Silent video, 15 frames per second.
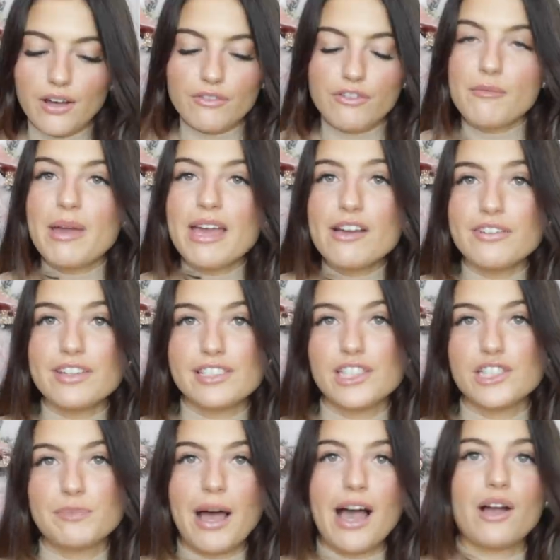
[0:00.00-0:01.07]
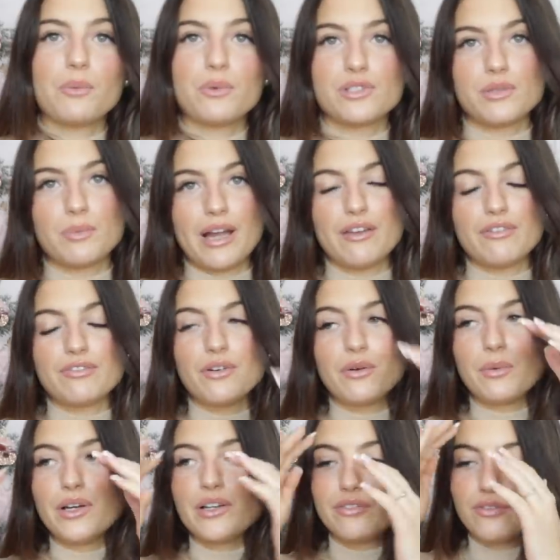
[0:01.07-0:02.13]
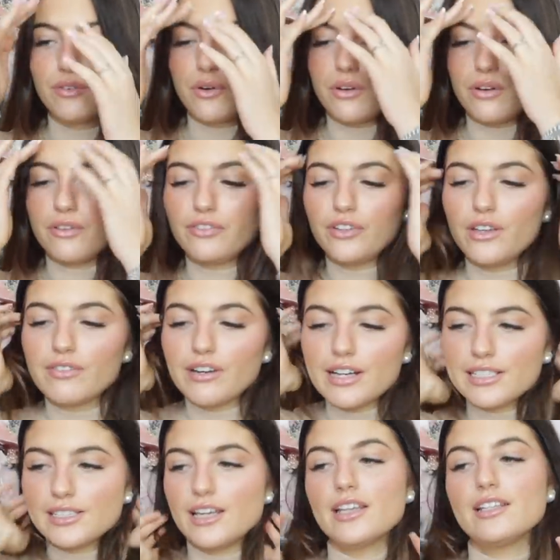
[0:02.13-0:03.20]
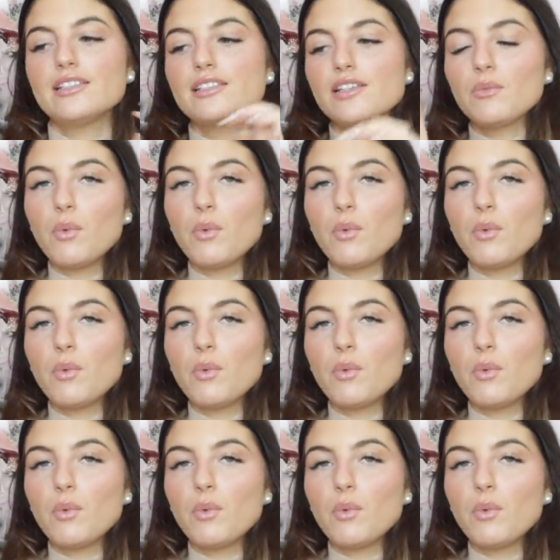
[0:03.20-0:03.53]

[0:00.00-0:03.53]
For me, a vintage bag was the way forward for a few reasons.